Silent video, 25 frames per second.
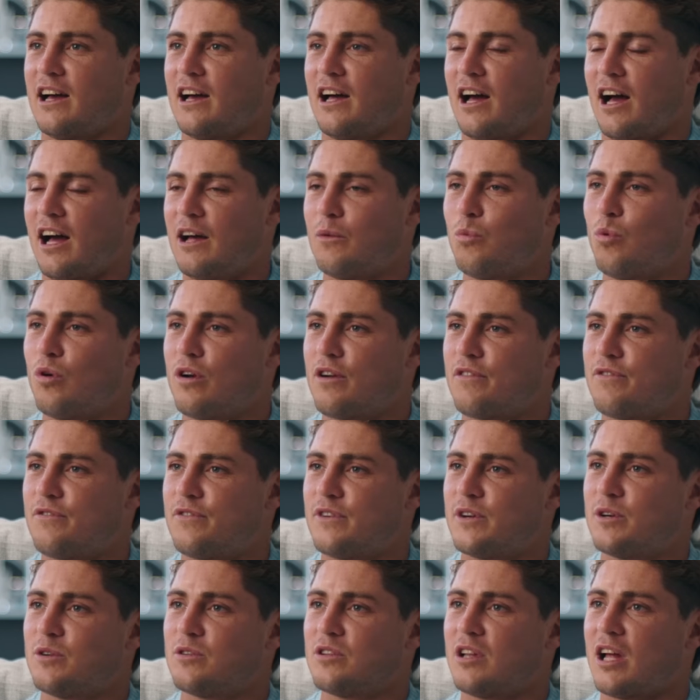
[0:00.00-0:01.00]
I want to
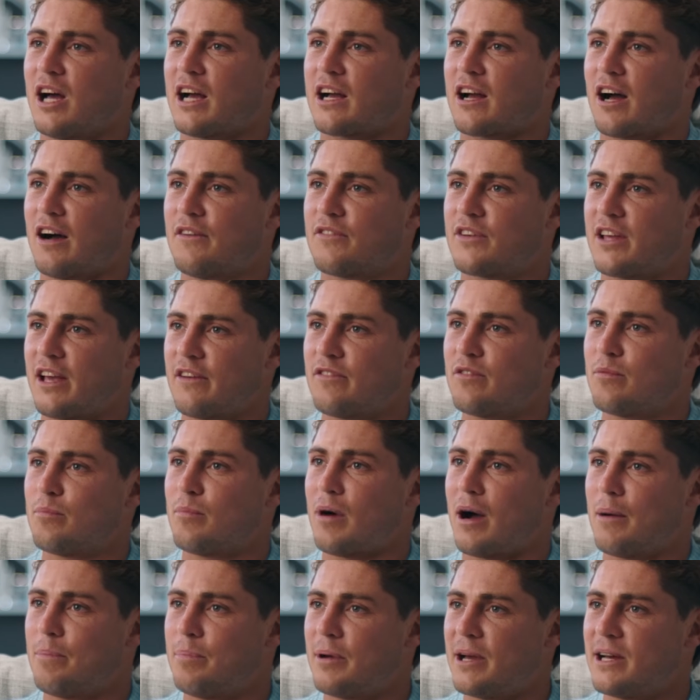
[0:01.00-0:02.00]
feel like I've given
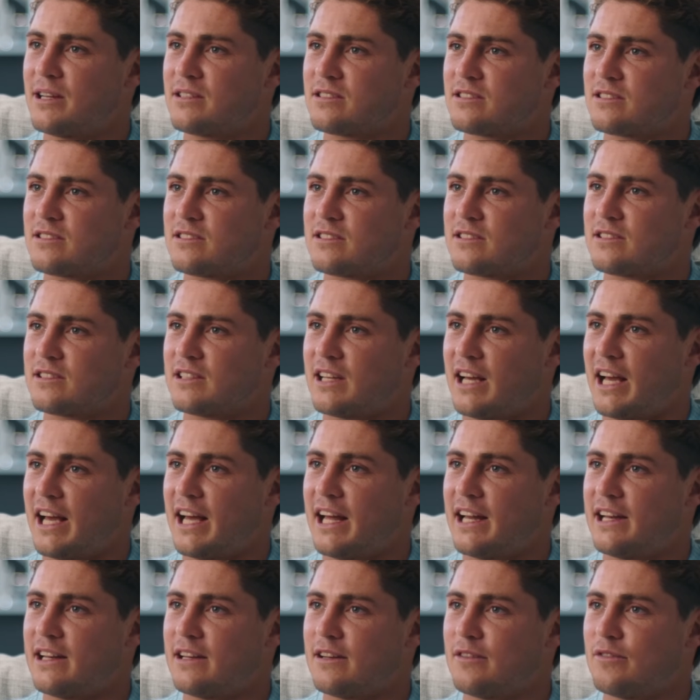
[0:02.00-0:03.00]
my best,
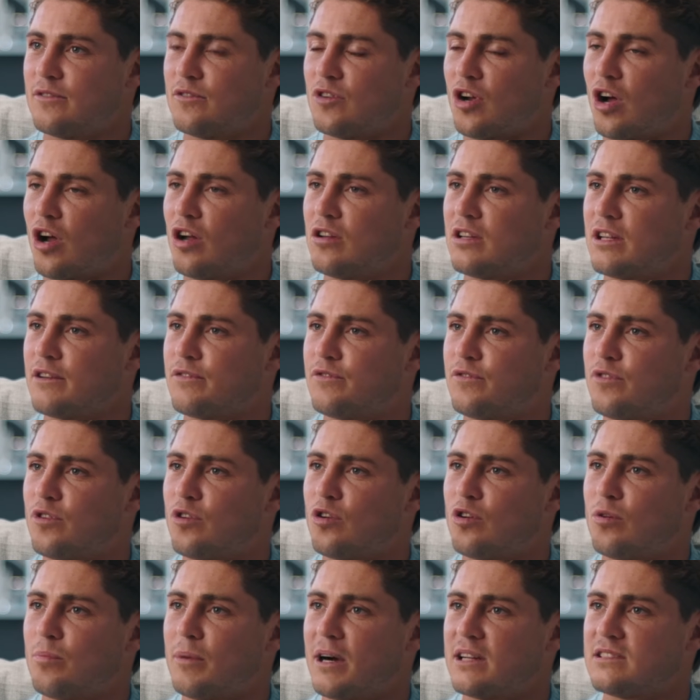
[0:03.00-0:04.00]
and not only
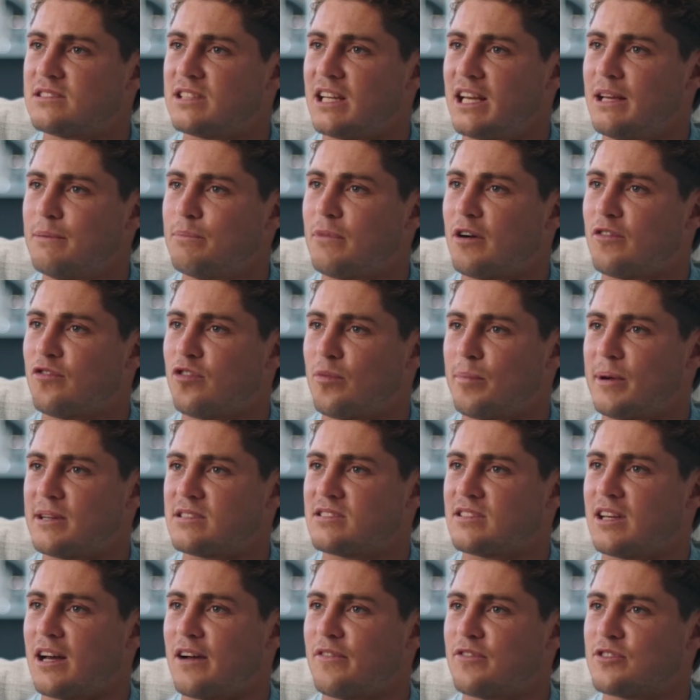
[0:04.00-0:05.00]
for my team, but for
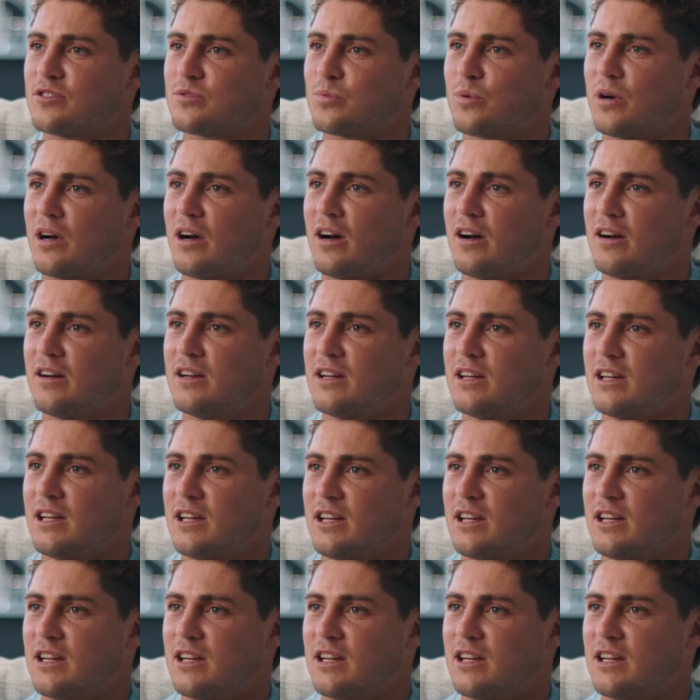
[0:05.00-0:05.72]
myself as well.